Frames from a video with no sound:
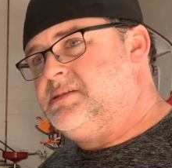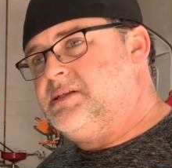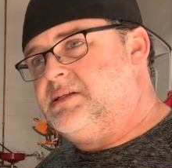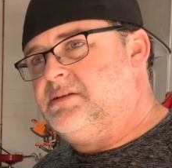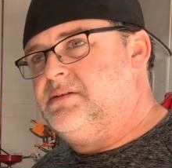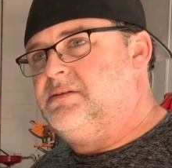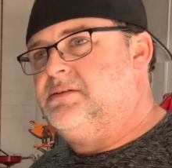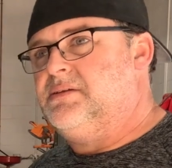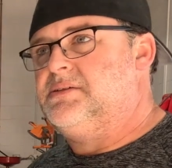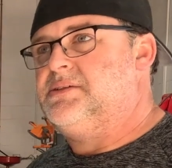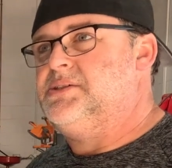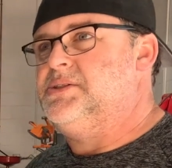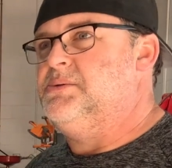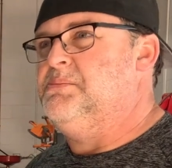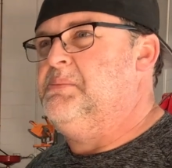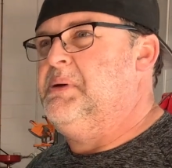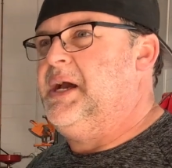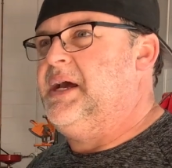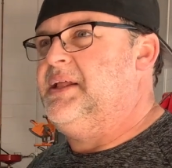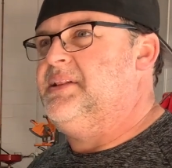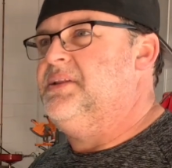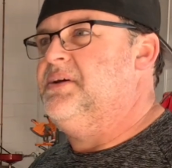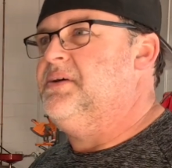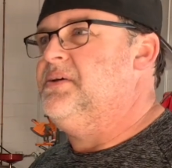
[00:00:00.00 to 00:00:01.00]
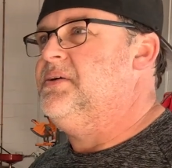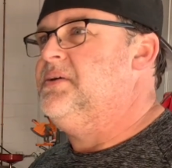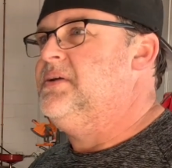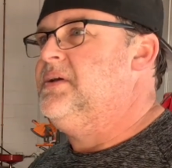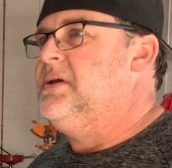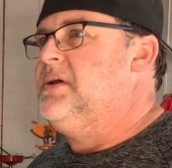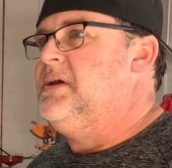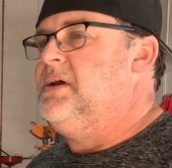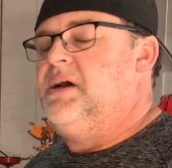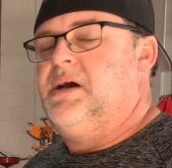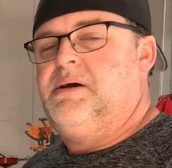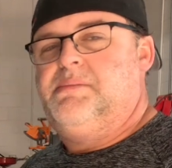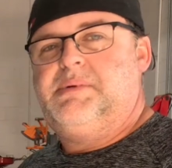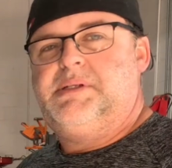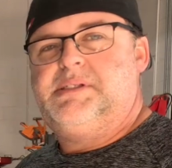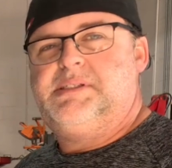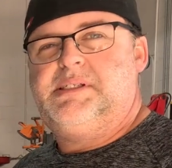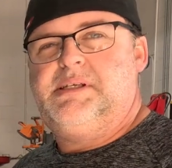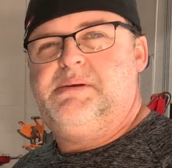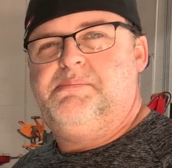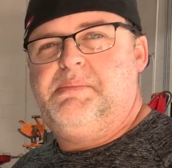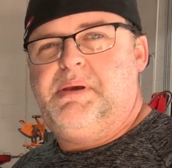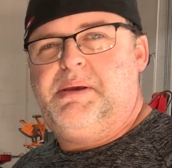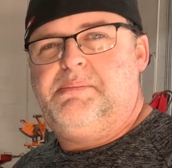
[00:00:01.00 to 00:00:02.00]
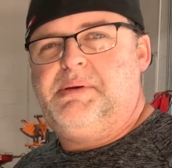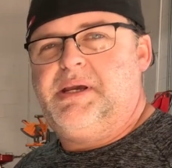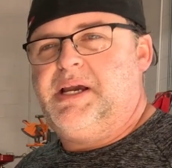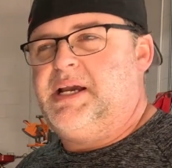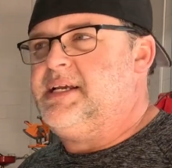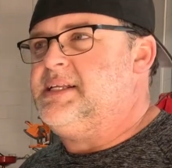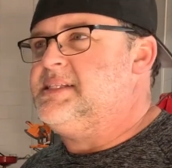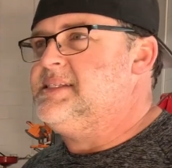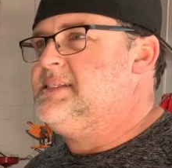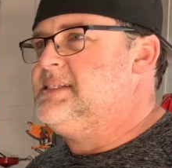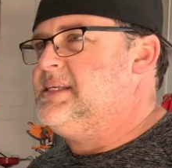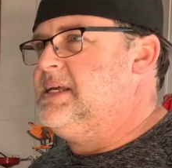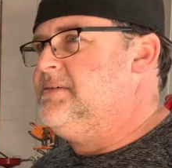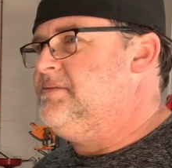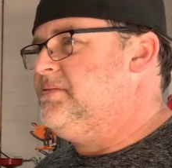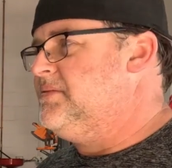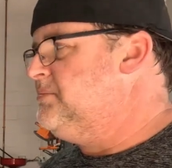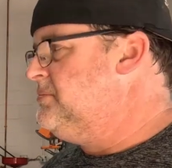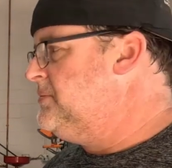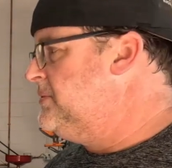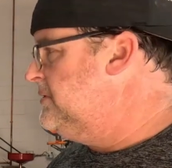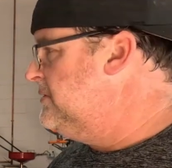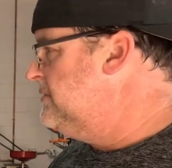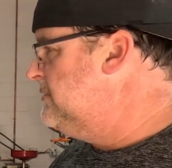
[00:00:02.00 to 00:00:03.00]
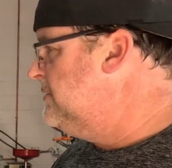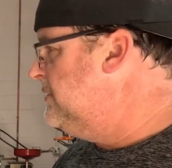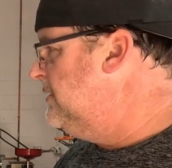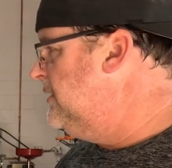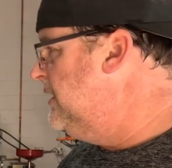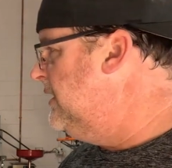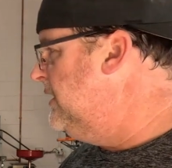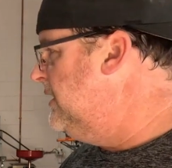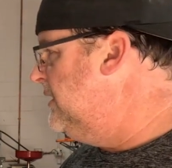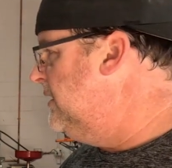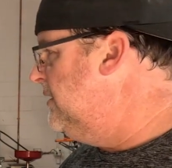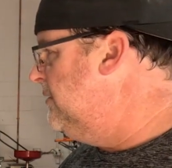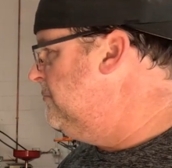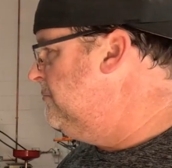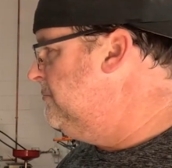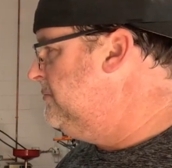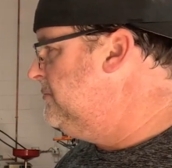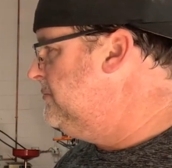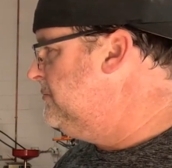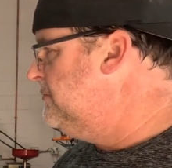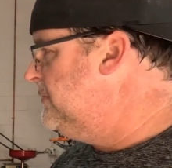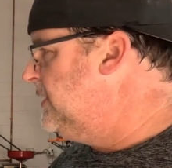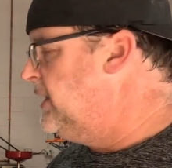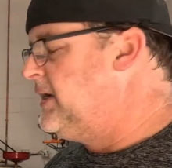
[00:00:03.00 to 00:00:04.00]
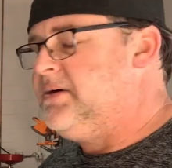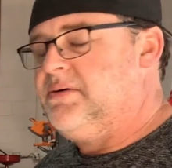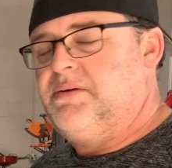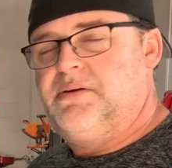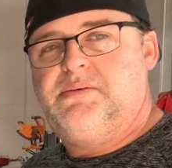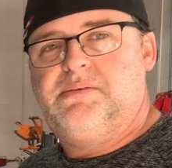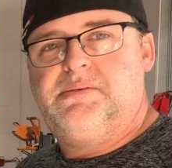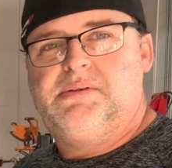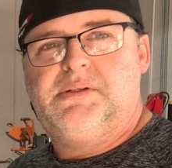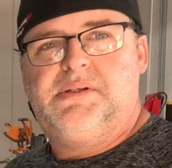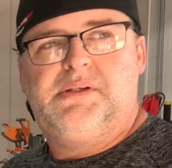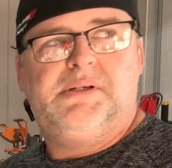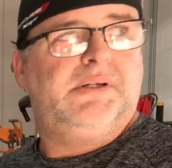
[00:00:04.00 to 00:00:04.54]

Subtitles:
didn't look too bad though. I'm gonna see, maybe I can save them. I don't know.